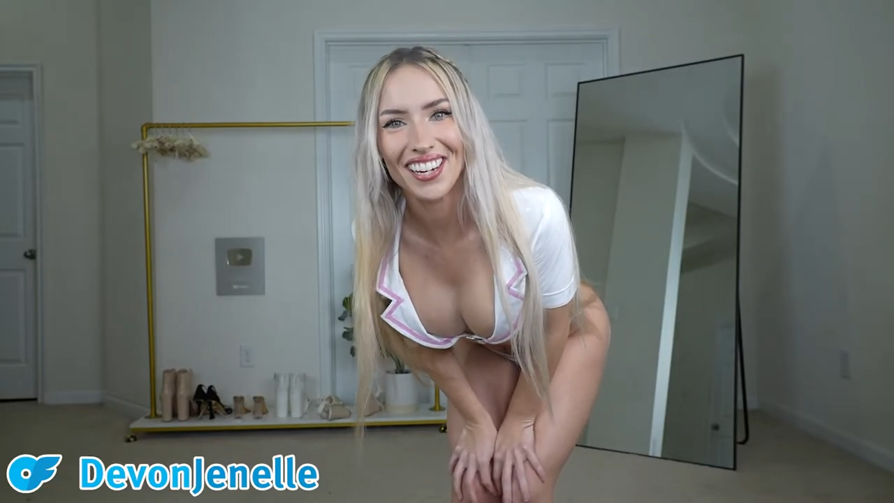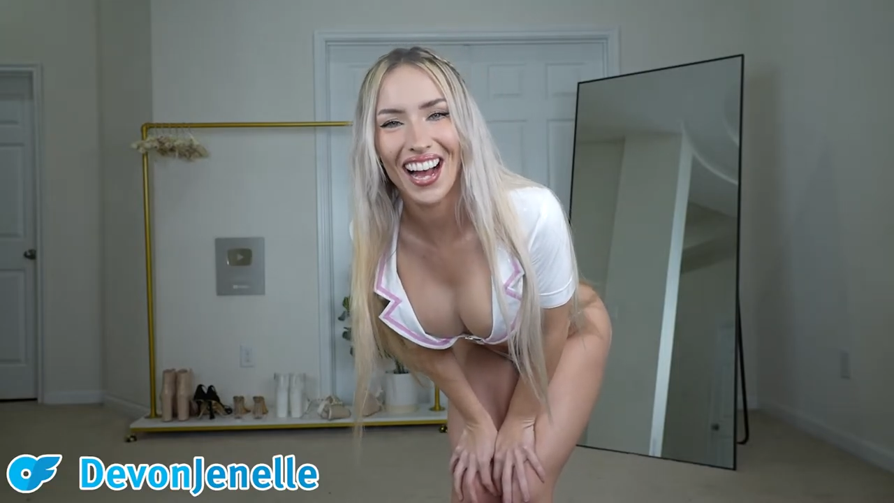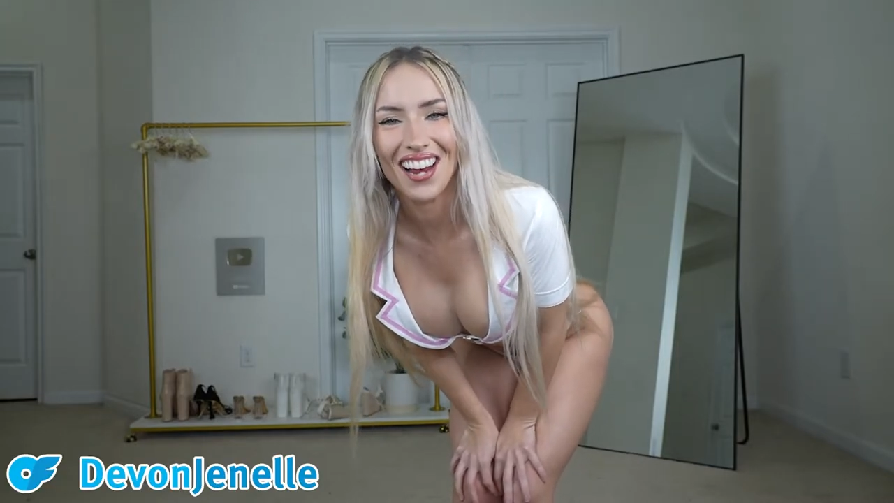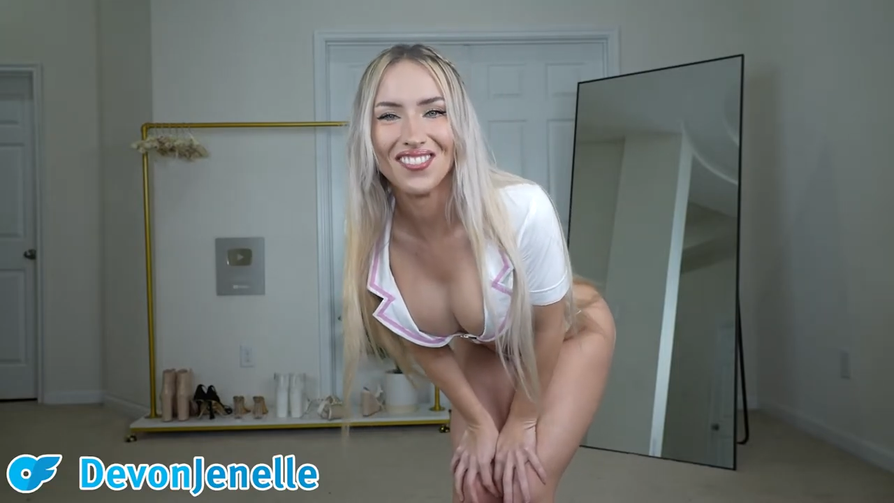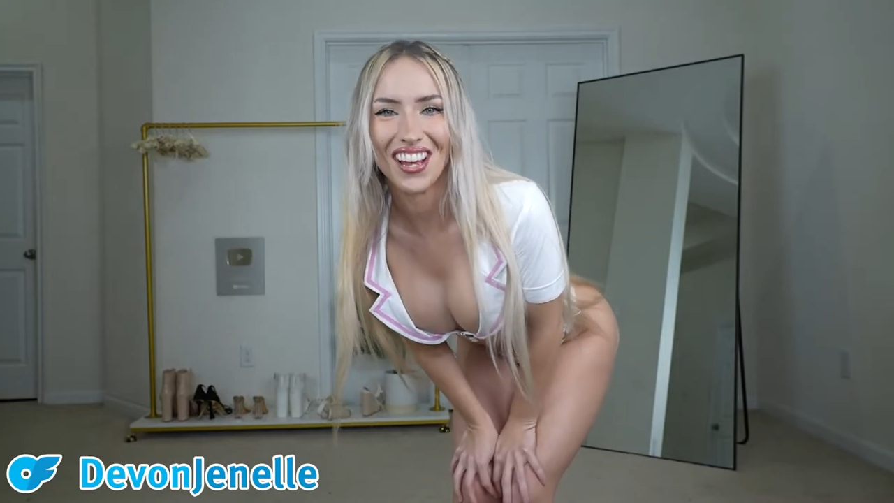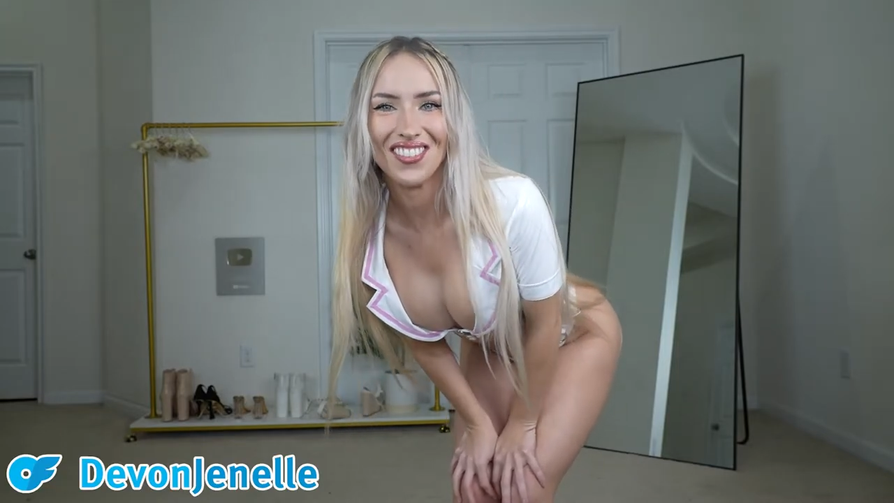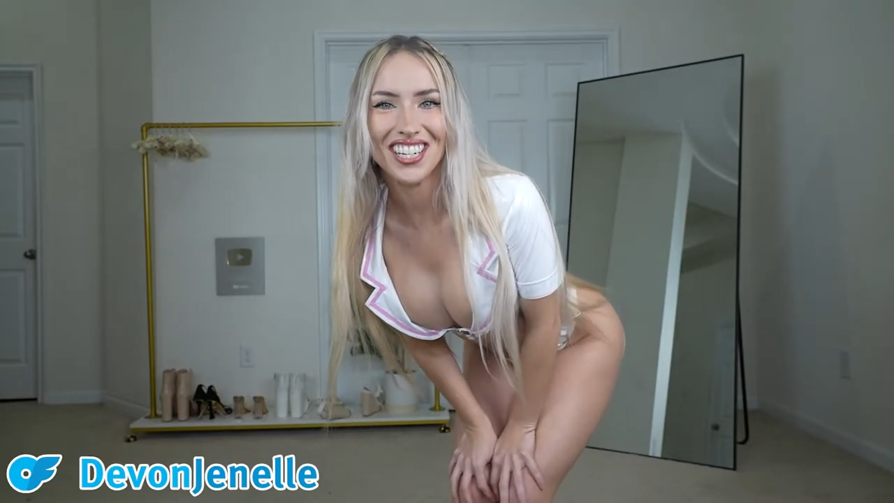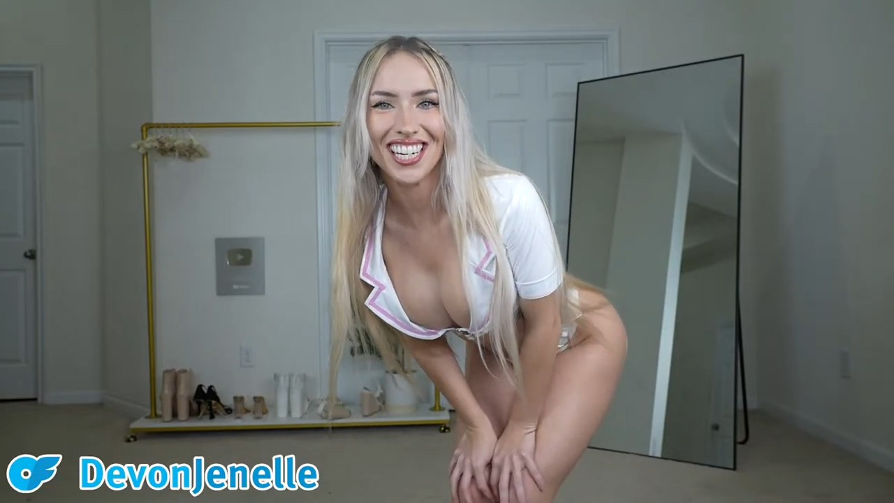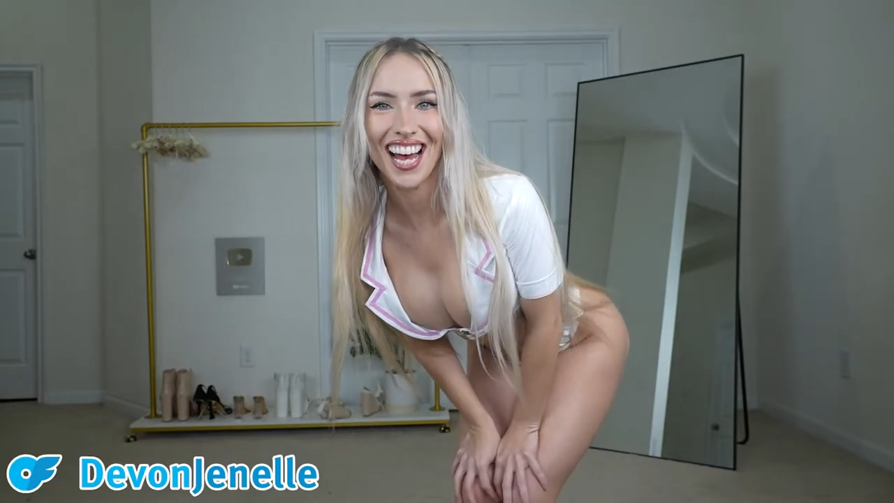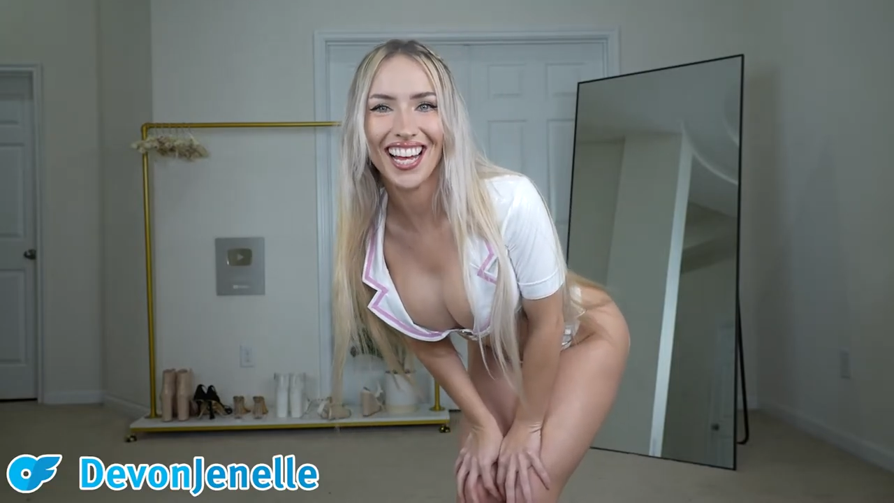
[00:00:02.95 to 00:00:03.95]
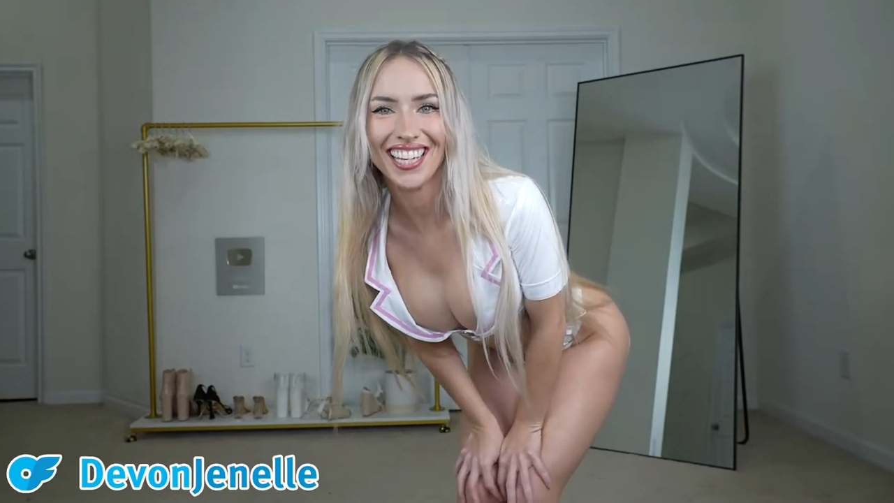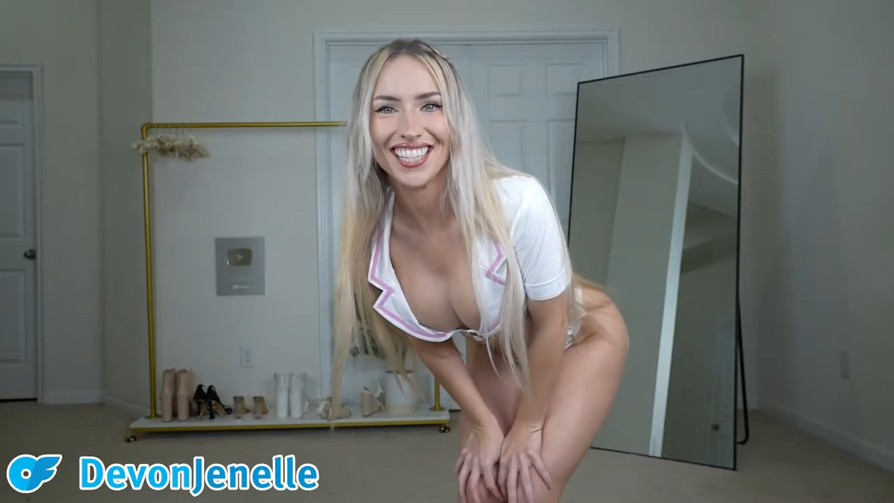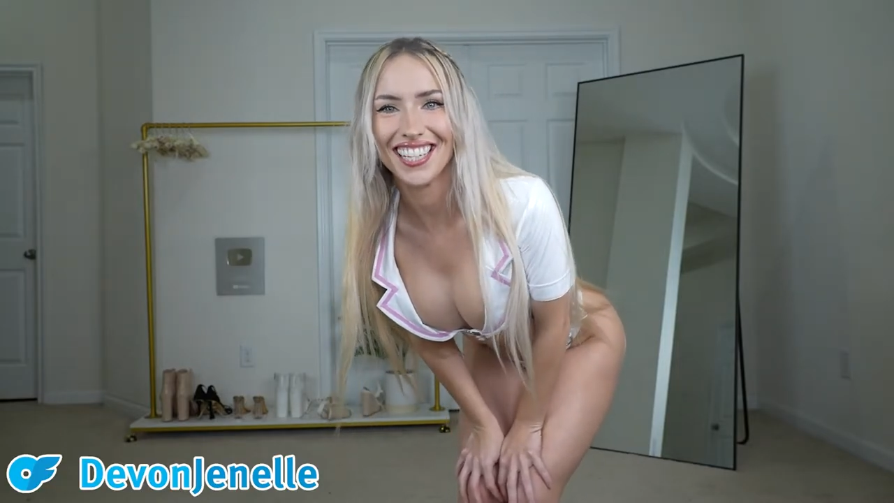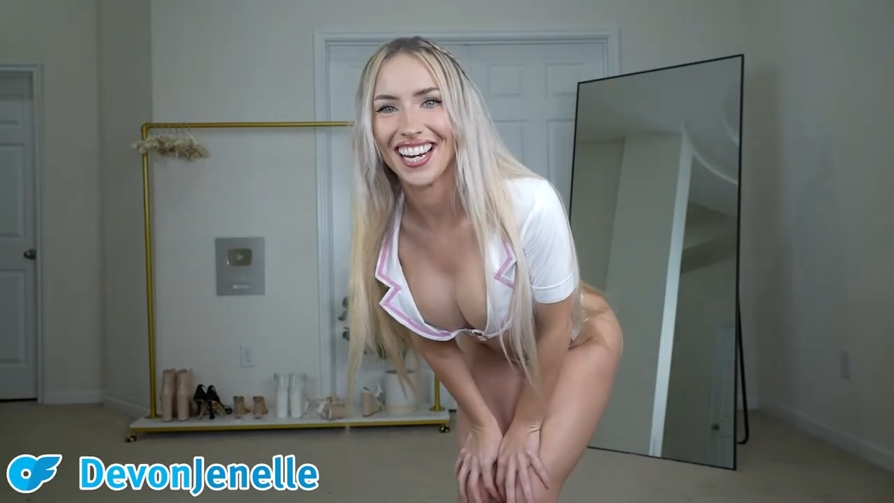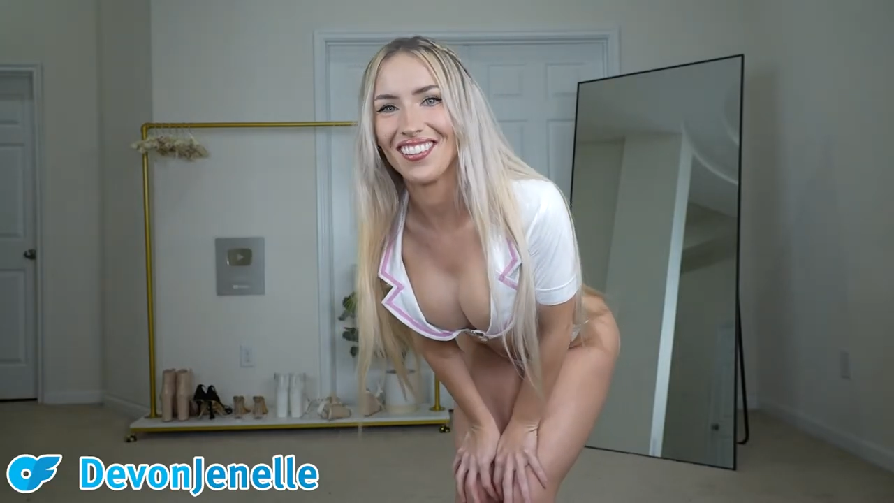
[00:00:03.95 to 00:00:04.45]
I'm Devon Jenelle
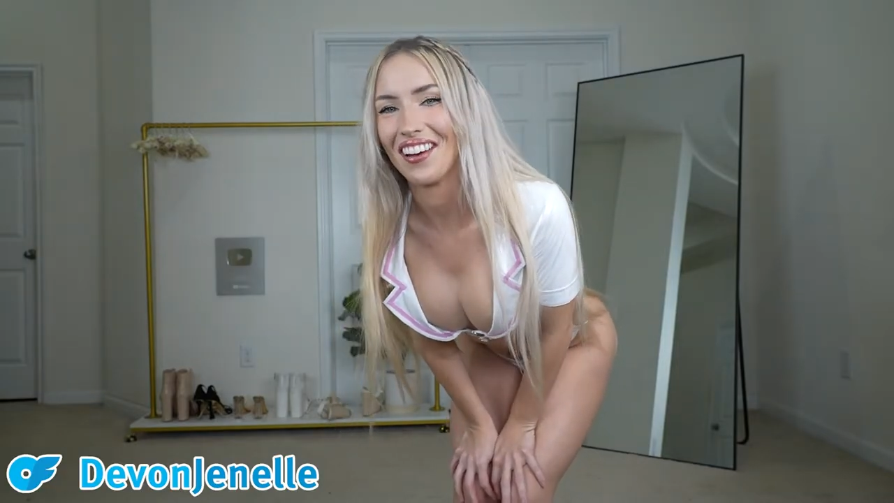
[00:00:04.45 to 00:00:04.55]
and today